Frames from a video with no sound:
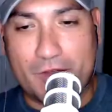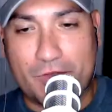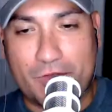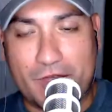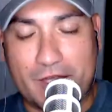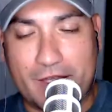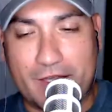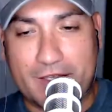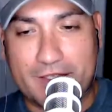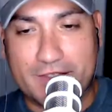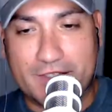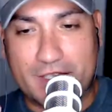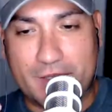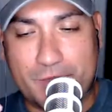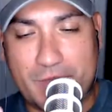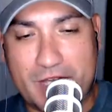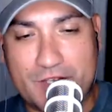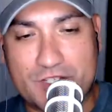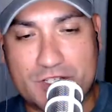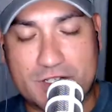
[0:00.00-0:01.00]
thing is, he
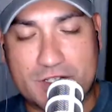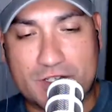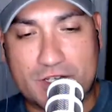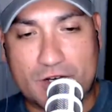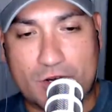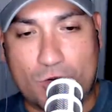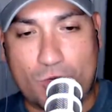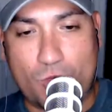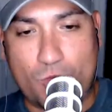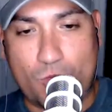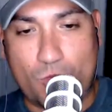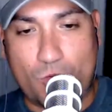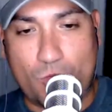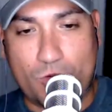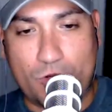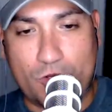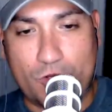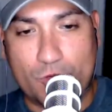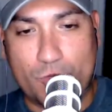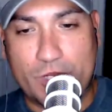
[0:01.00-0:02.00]
mentioned,
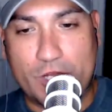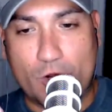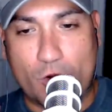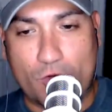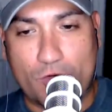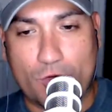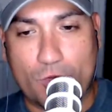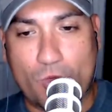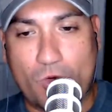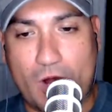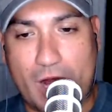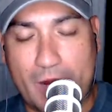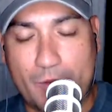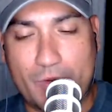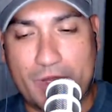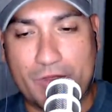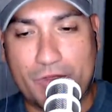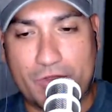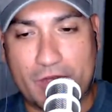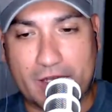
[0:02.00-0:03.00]
could we go over why
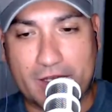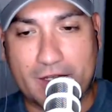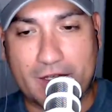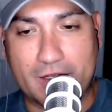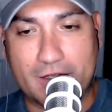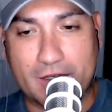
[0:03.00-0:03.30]
we think